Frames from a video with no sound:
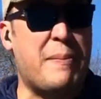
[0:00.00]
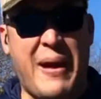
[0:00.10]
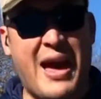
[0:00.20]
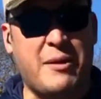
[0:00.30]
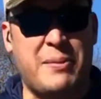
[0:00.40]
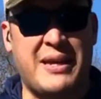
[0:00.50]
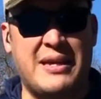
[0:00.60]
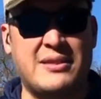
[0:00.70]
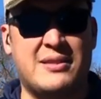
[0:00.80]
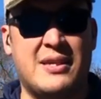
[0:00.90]
the back
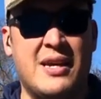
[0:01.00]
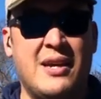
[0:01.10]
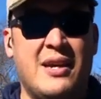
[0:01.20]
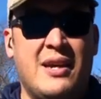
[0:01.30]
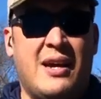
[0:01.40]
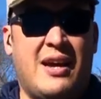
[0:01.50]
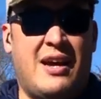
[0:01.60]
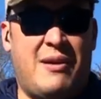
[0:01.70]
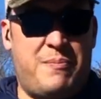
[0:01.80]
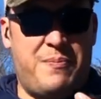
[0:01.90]
piece,
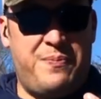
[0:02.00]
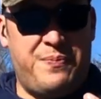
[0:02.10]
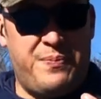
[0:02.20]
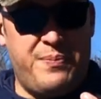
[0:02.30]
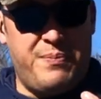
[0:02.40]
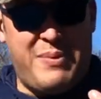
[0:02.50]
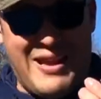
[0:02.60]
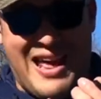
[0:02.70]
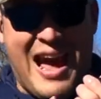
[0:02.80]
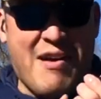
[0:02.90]

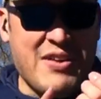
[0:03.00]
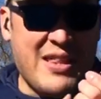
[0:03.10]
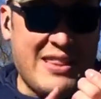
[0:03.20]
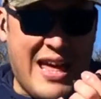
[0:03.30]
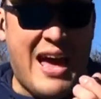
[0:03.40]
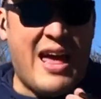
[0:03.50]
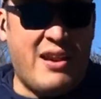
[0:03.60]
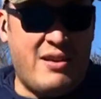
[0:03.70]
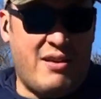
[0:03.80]
but having that